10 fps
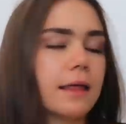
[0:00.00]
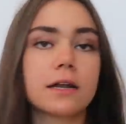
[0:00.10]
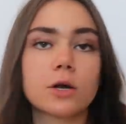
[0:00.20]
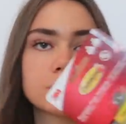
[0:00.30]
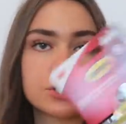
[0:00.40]
and
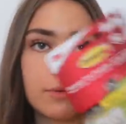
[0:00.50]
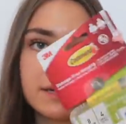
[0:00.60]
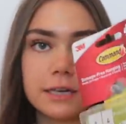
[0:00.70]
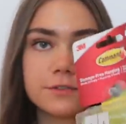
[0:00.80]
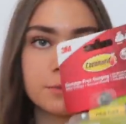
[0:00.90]
then I also got
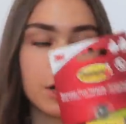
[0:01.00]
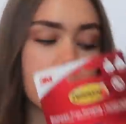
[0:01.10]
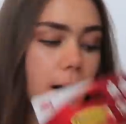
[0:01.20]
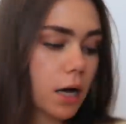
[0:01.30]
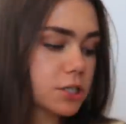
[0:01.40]
myself some
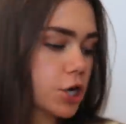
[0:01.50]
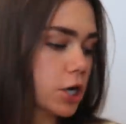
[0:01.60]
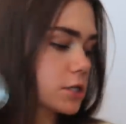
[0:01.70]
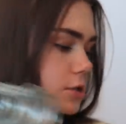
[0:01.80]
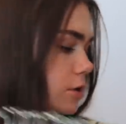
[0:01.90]
command
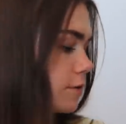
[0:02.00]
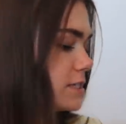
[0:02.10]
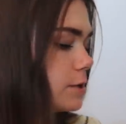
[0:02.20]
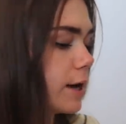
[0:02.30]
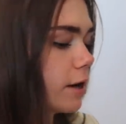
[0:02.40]
hooks because
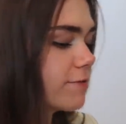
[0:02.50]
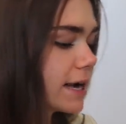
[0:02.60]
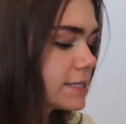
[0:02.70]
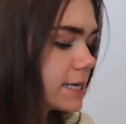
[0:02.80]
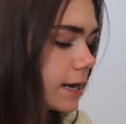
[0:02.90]
obviously we are
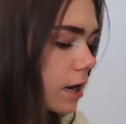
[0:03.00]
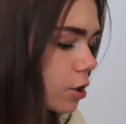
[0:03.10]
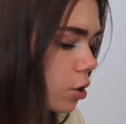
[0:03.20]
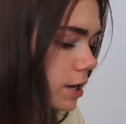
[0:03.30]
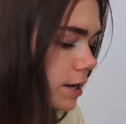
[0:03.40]
renting. I
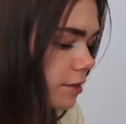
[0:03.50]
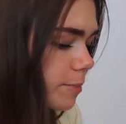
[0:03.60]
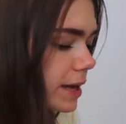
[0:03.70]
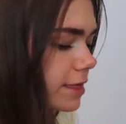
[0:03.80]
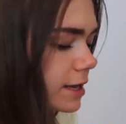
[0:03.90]
got another
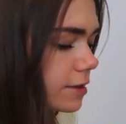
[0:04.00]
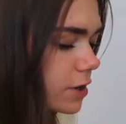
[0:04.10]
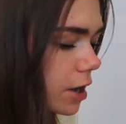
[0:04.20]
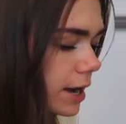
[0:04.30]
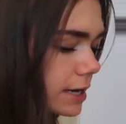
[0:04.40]
big thing of
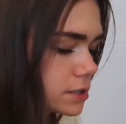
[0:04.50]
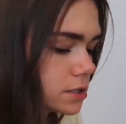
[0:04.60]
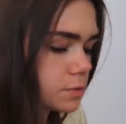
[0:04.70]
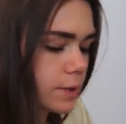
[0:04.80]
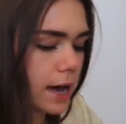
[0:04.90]
coat hangers
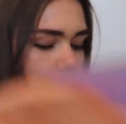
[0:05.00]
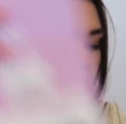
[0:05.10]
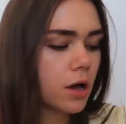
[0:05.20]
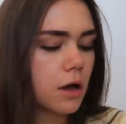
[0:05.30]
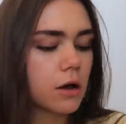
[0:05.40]
as
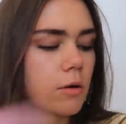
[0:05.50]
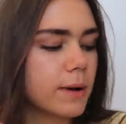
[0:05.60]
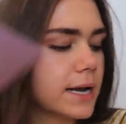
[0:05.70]
well. Got